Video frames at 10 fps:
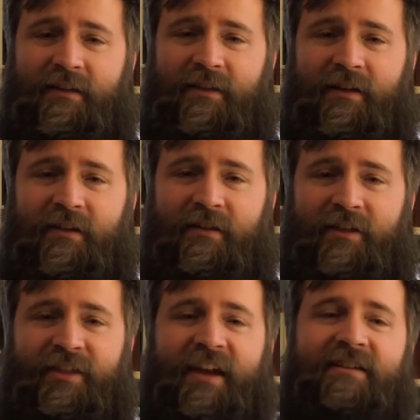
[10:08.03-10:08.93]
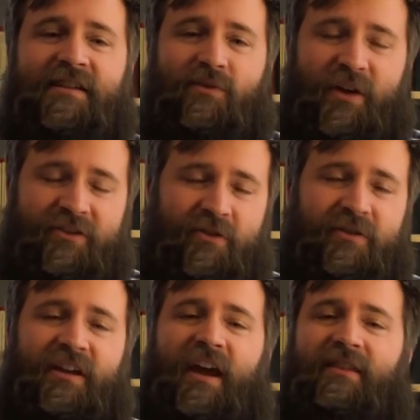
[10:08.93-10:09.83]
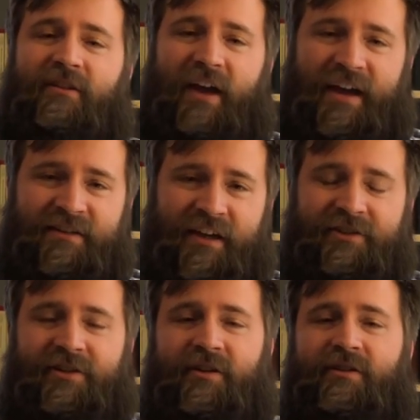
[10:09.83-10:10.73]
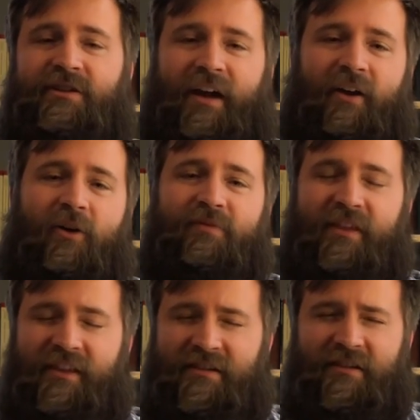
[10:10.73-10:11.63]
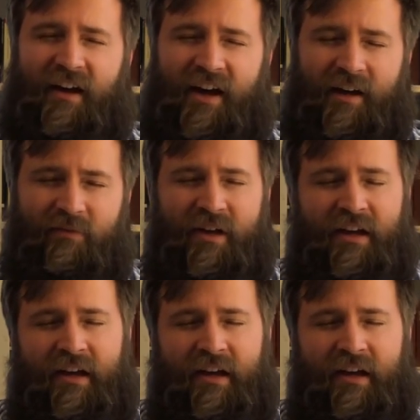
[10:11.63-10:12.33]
the things that we do together as a church, I hope that this time